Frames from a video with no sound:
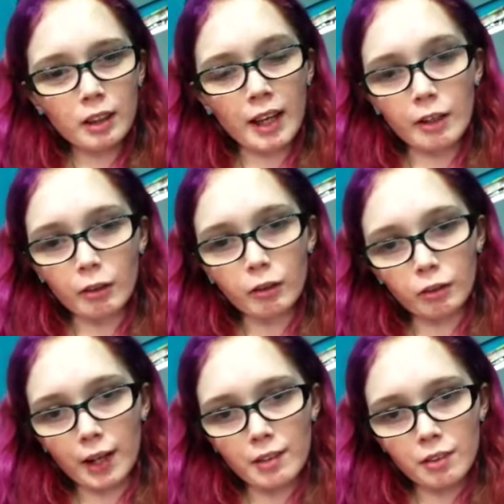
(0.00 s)
I know who
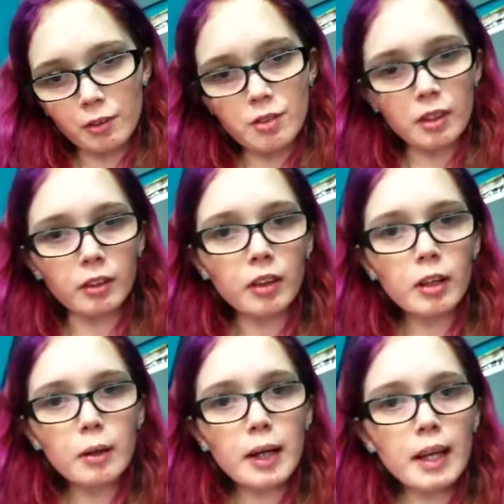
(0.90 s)
has those stuff.
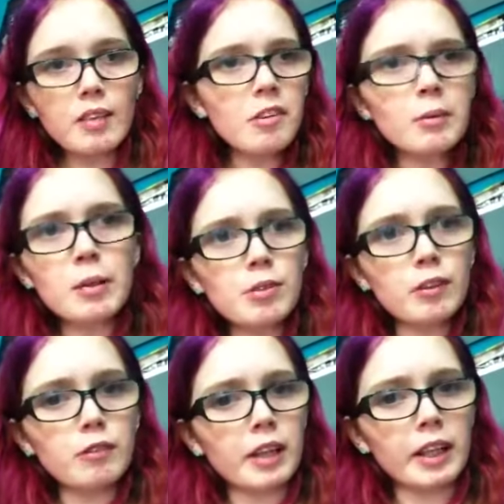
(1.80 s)
And sometimes they're
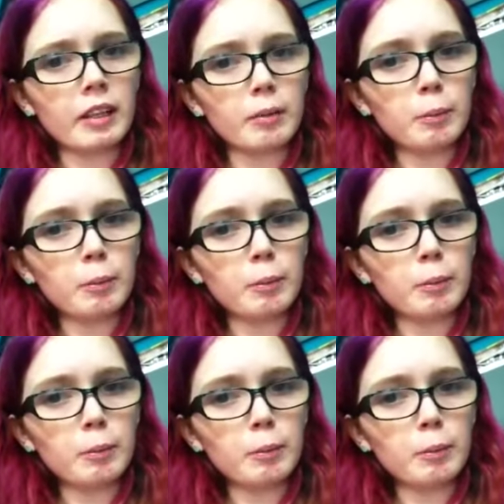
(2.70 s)
fine,